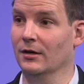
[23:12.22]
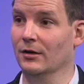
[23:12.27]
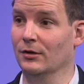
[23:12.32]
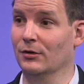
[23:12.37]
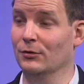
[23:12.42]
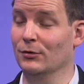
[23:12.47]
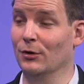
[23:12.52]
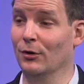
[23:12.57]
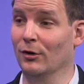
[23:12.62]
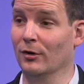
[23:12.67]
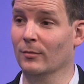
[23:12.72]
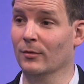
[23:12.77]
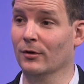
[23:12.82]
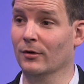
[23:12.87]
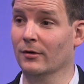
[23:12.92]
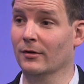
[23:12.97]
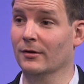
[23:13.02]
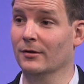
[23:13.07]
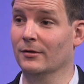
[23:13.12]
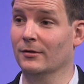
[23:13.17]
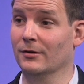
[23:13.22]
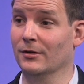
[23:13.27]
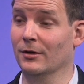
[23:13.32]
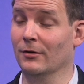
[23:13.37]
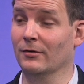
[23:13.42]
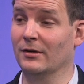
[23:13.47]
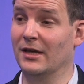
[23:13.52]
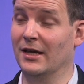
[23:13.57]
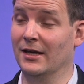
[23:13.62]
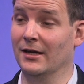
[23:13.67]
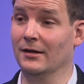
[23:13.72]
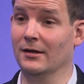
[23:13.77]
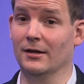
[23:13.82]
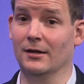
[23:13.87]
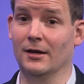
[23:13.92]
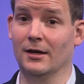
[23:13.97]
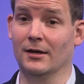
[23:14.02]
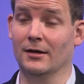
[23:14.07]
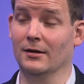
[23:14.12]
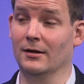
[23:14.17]
Good Harbor can
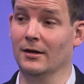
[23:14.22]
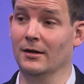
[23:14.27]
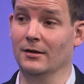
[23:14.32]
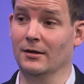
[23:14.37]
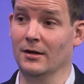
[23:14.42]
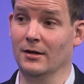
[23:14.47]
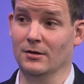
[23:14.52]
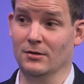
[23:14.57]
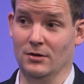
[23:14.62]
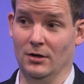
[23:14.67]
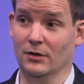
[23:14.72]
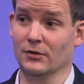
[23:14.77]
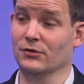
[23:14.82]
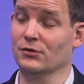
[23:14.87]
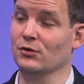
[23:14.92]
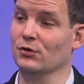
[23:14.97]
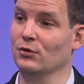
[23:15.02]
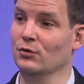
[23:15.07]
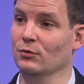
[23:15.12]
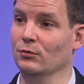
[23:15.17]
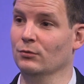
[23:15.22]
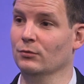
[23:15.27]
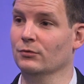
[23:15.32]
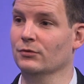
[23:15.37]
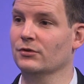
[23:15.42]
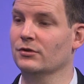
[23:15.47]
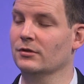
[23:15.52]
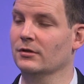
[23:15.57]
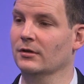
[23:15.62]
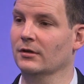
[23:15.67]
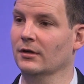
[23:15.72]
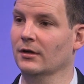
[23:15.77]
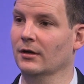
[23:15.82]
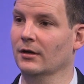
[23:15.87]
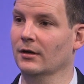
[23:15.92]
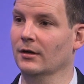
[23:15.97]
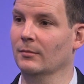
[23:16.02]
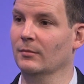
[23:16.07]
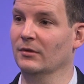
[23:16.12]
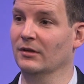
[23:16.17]
and does use
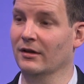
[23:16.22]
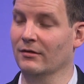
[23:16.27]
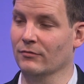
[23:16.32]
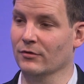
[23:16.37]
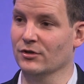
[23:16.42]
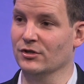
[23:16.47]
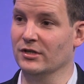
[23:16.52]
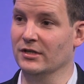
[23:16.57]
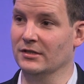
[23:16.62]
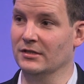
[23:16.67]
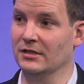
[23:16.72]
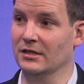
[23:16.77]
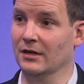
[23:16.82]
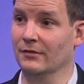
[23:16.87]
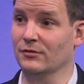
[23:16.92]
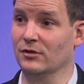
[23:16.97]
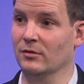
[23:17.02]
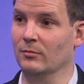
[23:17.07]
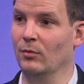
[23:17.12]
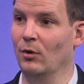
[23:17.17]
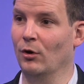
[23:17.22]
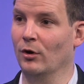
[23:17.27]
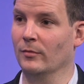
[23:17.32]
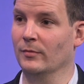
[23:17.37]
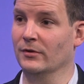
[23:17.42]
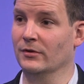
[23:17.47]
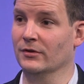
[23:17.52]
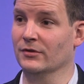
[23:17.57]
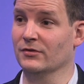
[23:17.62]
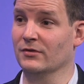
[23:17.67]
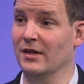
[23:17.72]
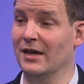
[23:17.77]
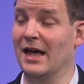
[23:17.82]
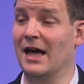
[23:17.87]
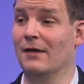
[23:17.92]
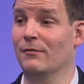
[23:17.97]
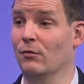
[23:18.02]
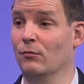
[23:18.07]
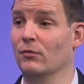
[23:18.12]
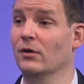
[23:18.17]
leveraged ETFs in part because they
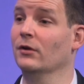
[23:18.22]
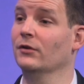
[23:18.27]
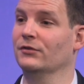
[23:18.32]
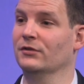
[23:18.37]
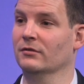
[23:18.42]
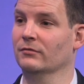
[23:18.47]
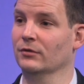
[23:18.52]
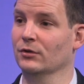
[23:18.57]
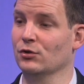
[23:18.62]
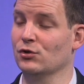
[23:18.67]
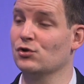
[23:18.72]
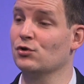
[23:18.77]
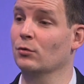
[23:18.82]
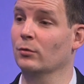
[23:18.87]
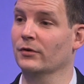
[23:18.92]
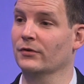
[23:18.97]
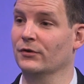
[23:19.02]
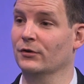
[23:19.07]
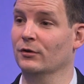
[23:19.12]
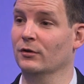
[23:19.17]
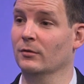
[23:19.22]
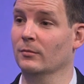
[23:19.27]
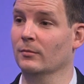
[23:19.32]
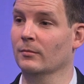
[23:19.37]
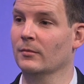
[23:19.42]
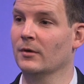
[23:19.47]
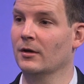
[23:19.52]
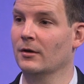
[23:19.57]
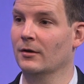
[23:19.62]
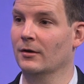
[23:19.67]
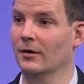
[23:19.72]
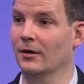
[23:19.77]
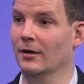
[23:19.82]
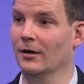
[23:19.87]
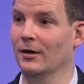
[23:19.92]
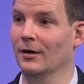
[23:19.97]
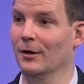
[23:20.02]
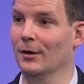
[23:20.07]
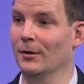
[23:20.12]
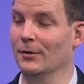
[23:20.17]
have a relatively short-term.
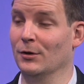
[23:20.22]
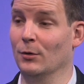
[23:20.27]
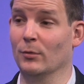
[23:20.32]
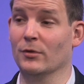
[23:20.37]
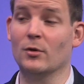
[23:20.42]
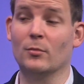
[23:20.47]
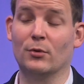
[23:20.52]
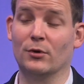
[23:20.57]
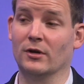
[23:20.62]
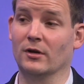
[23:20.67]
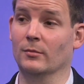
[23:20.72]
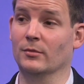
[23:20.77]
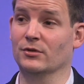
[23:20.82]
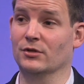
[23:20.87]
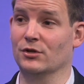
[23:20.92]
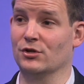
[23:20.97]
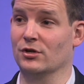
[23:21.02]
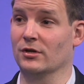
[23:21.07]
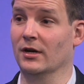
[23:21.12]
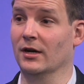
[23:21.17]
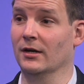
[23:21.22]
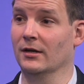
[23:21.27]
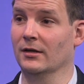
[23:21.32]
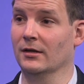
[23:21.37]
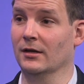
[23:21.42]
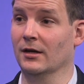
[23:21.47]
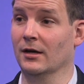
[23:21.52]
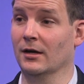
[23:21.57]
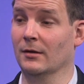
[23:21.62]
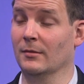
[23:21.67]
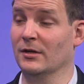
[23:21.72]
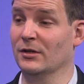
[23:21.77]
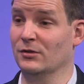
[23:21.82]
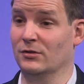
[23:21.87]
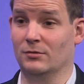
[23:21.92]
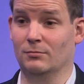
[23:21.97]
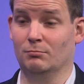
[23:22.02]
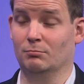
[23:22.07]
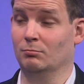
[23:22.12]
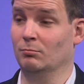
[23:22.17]
When they're putting a position on,
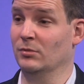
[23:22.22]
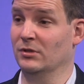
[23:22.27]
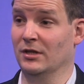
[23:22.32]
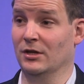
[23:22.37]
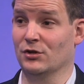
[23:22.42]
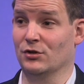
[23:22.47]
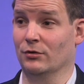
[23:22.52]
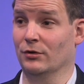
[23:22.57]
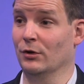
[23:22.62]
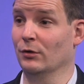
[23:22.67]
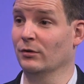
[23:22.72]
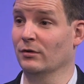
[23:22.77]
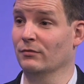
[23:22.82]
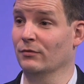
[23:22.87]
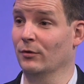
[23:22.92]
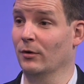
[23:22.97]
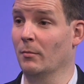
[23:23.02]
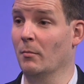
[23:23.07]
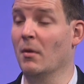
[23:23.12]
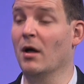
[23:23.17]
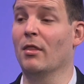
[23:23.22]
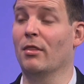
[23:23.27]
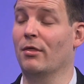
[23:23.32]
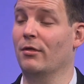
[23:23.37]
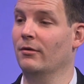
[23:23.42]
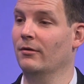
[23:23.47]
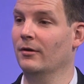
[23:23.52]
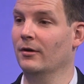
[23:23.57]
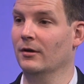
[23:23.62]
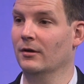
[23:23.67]
it's potentially only for a month.